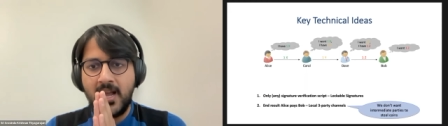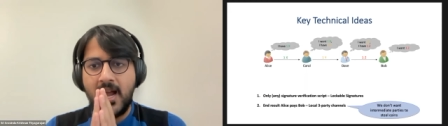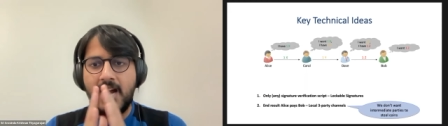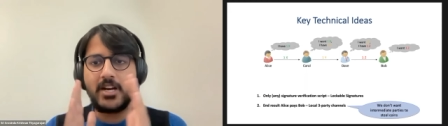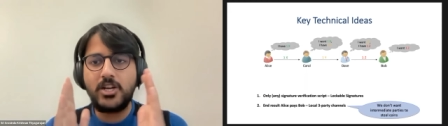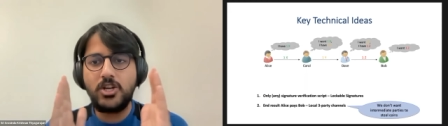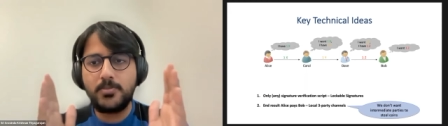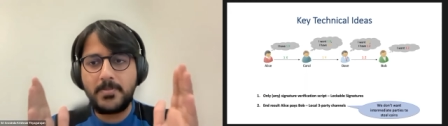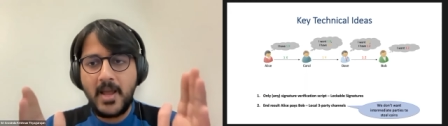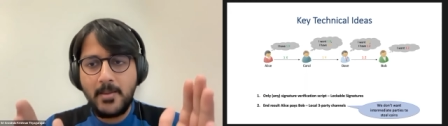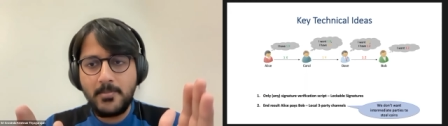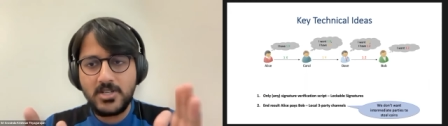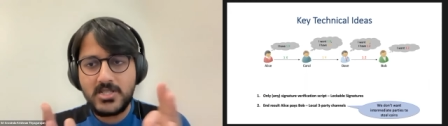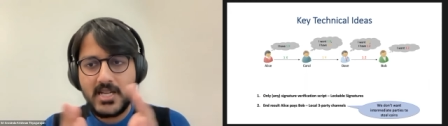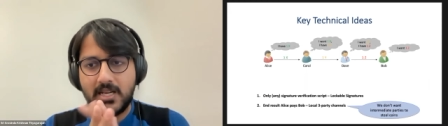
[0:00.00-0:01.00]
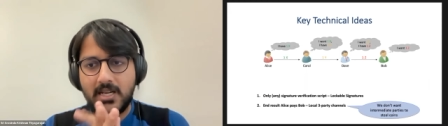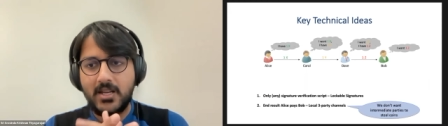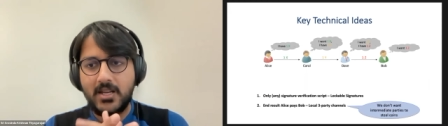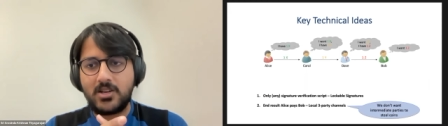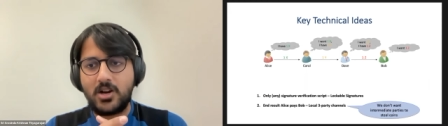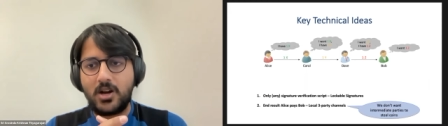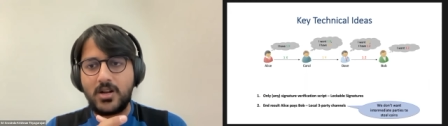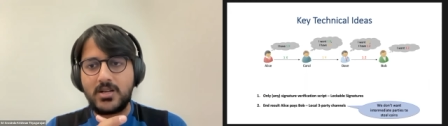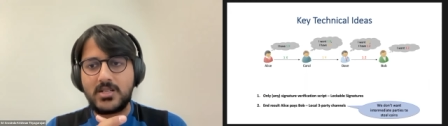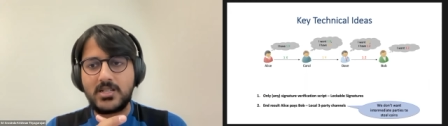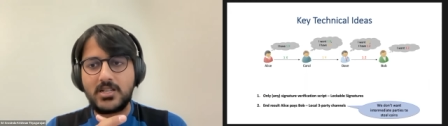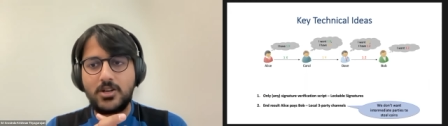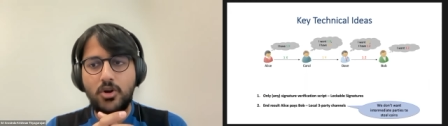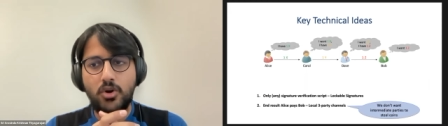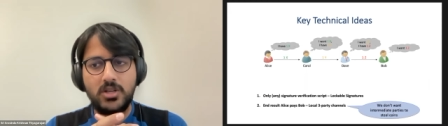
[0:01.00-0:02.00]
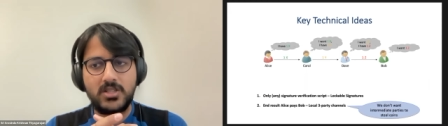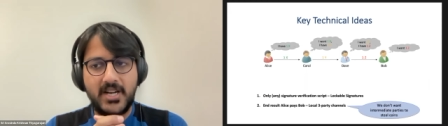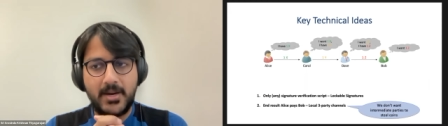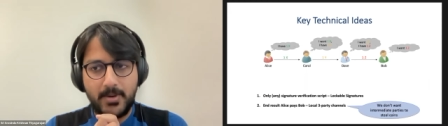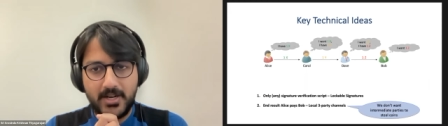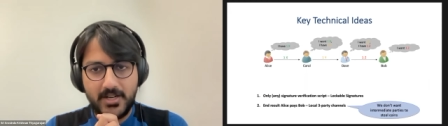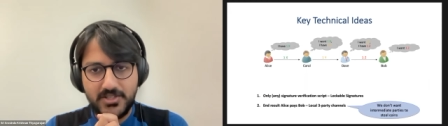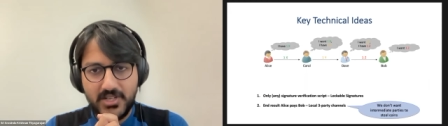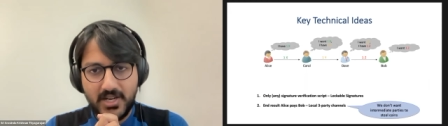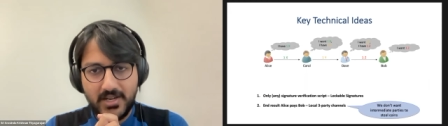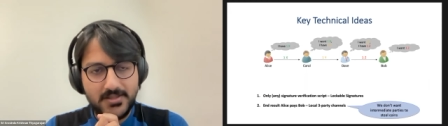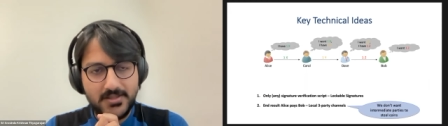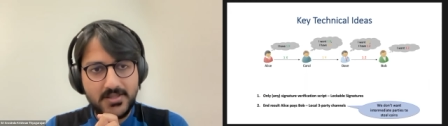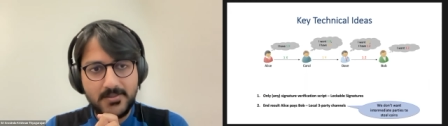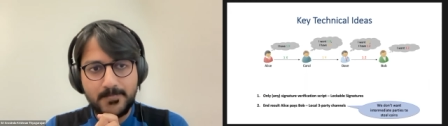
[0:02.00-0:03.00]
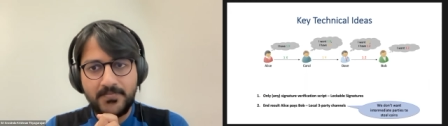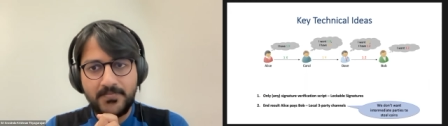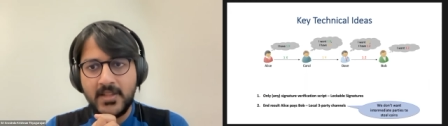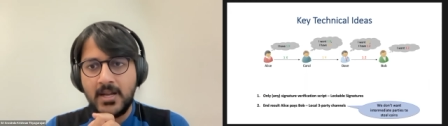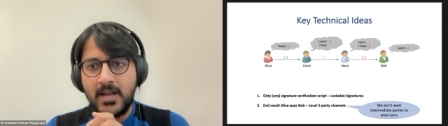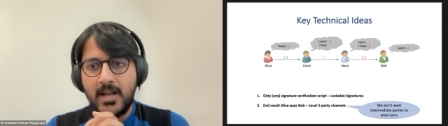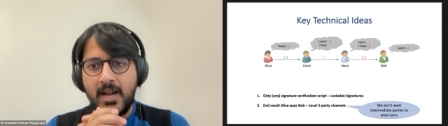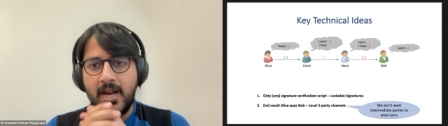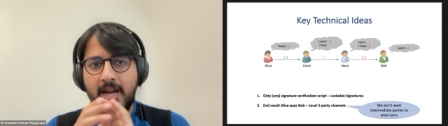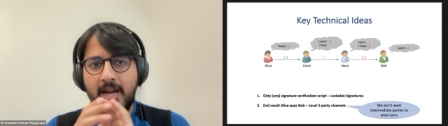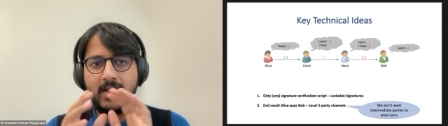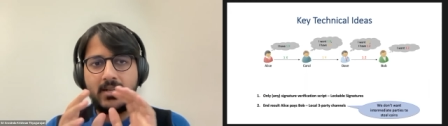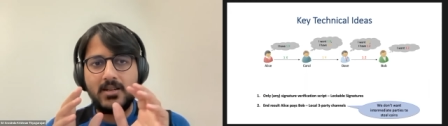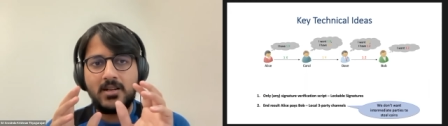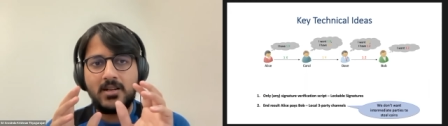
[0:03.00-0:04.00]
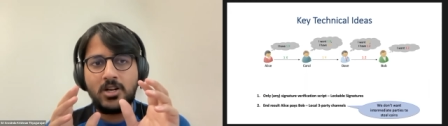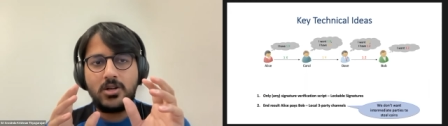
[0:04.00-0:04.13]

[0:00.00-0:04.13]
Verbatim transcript: and a new payment technique called local three-party channels. And